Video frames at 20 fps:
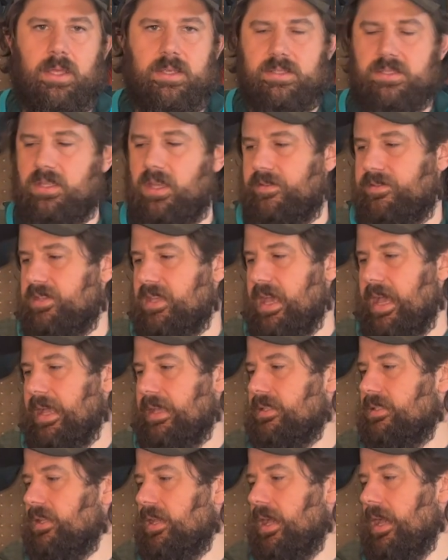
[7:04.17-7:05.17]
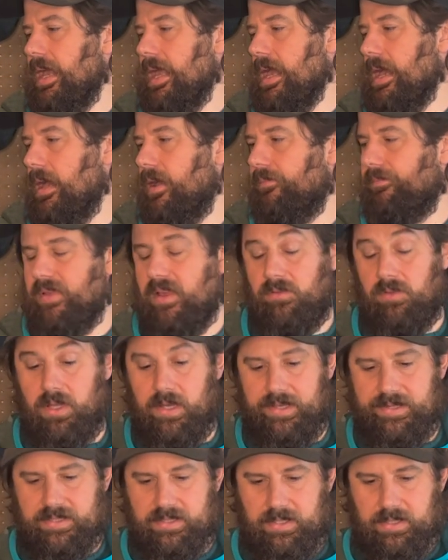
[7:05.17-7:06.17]
stuff sacks, I have
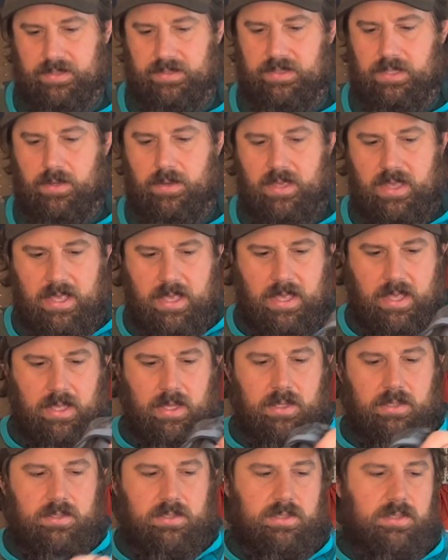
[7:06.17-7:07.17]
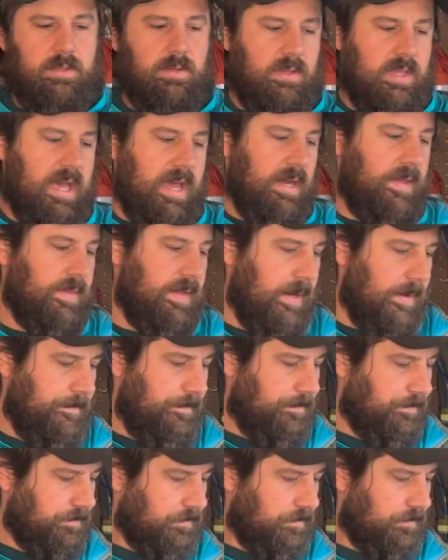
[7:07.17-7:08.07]
lost it, so just threw that in there.